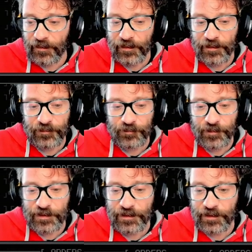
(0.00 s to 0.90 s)
and
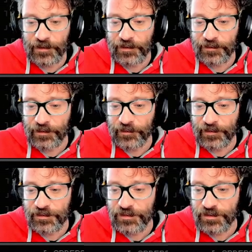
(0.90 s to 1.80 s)
we are going
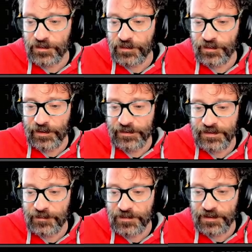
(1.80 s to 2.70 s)
to
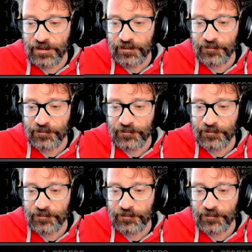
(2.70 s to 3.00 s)
attempt to get